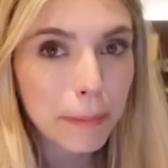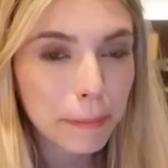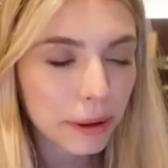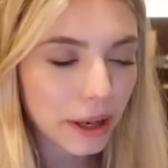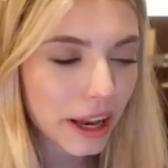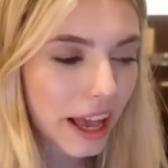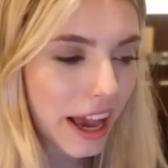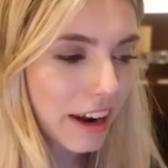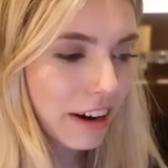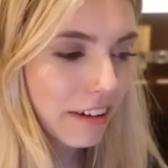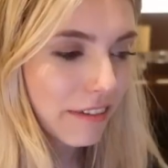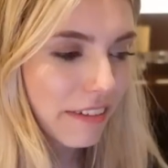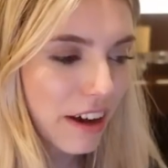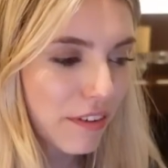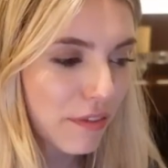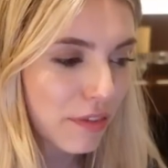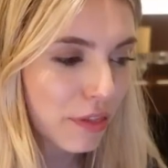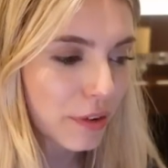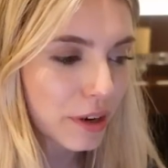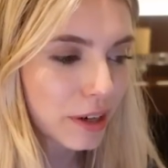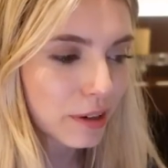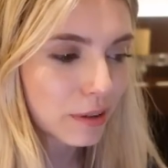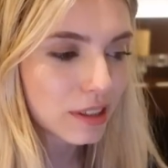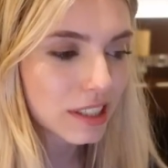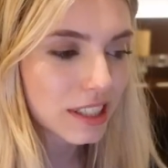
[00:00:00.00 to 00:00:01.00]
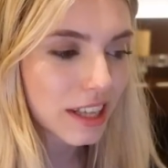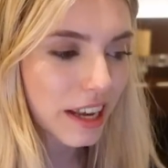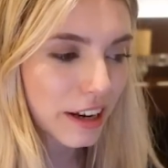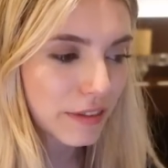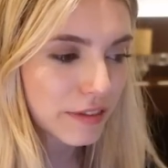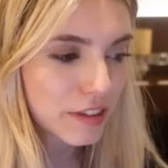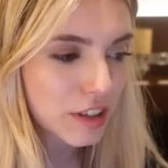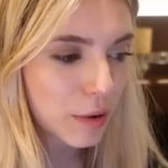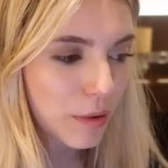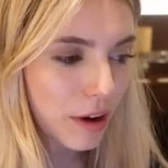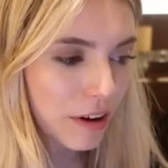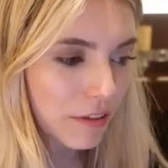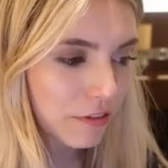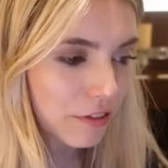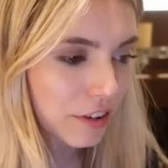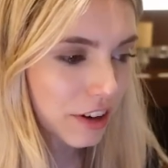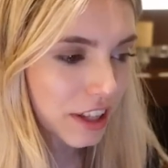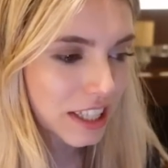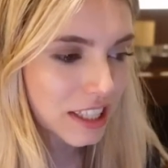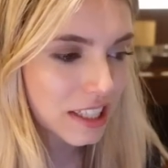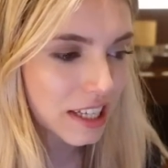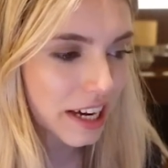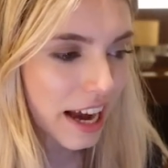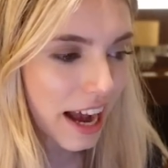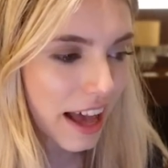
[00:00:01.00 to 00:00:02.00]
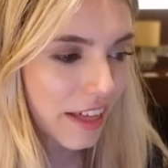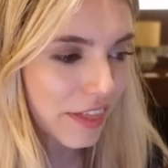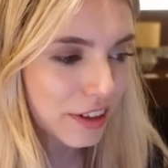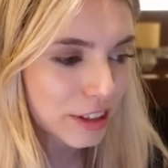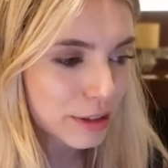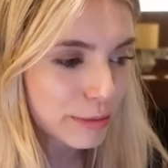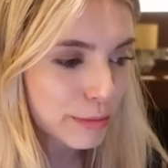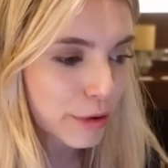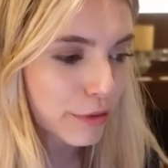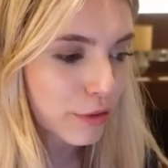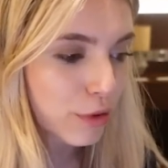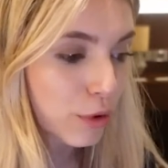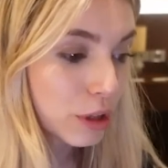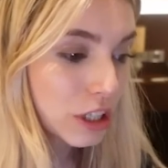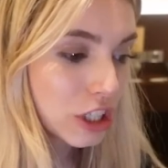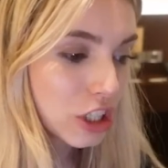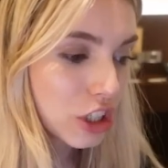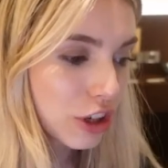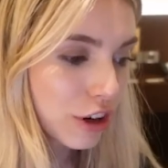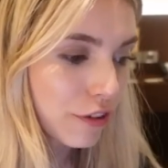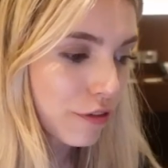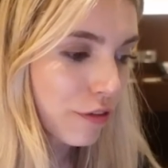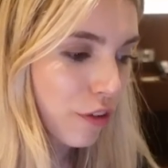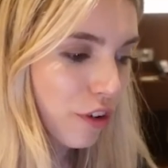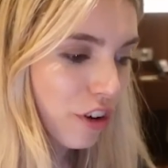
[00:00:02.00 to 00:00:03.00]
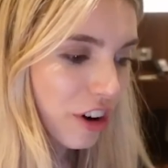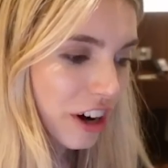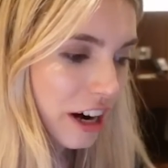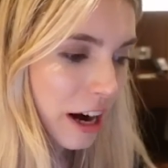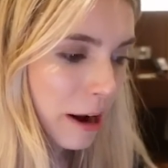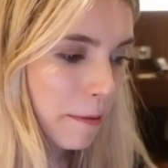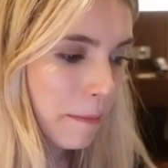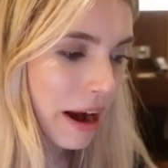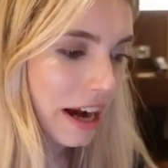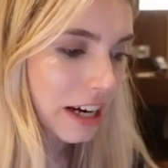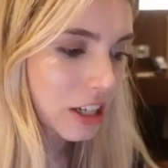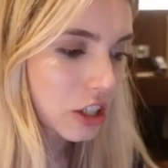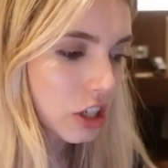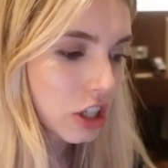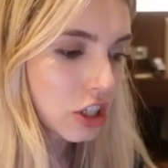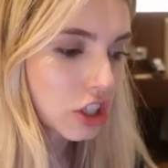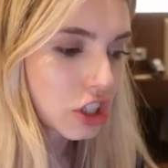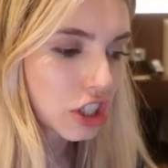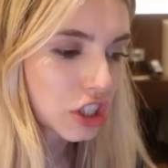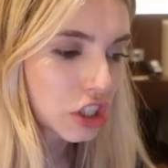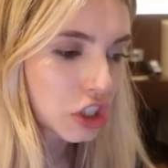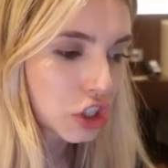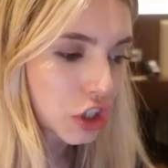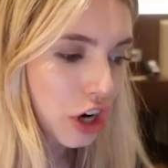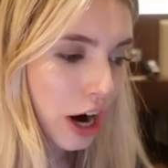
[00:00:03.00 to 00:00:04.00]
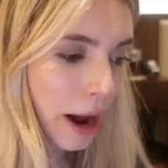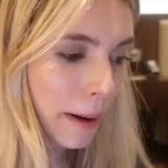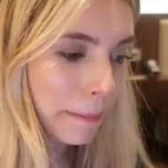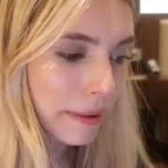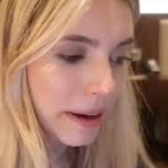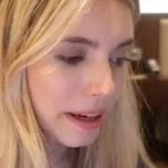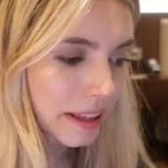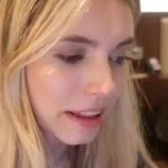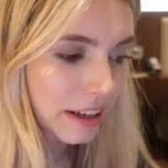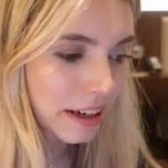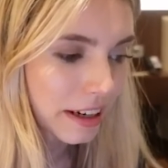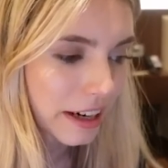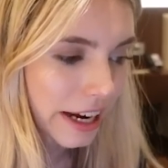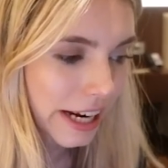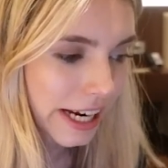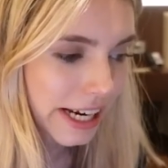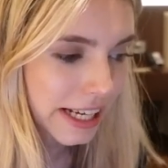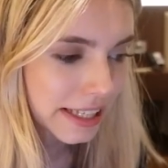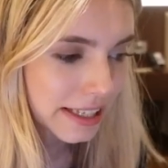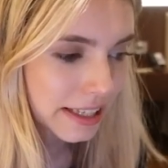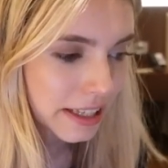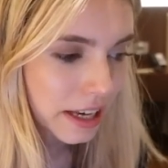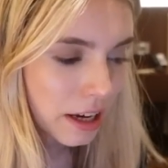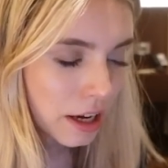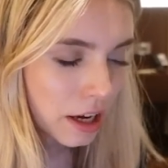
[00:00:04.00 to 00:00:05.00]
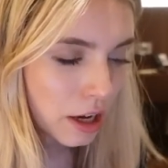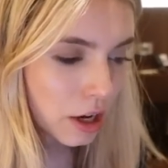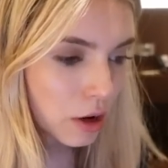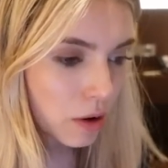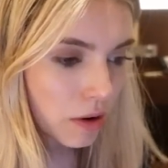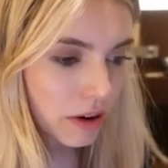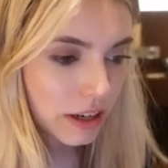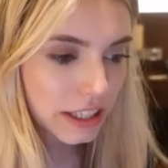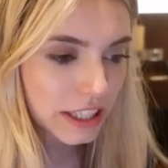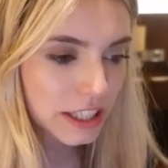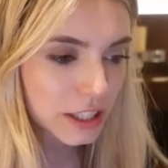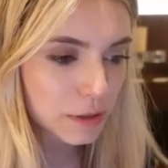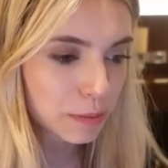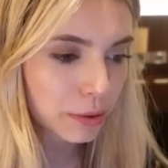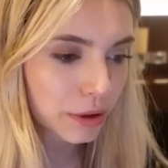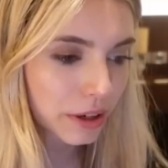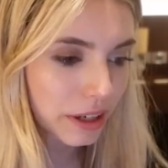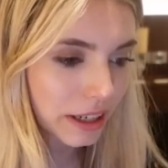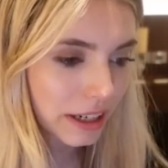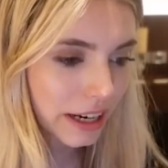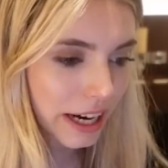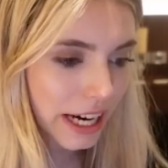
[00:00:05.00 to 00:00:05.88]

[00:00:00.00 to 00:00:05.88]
plan of f3 was that if she went for this, I had this move queen g4, and I'm actually just trapping the knight, which is pretty